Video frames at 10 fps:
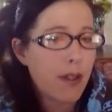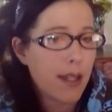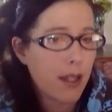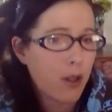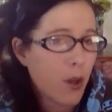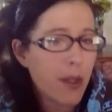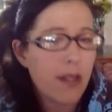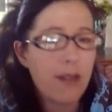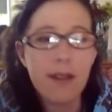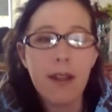
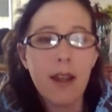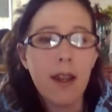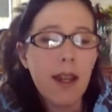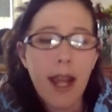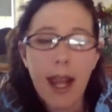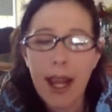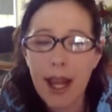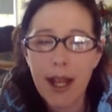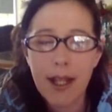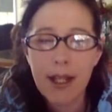determined,
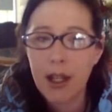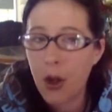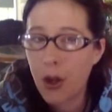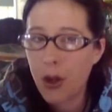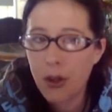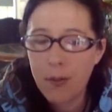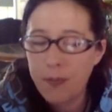and it all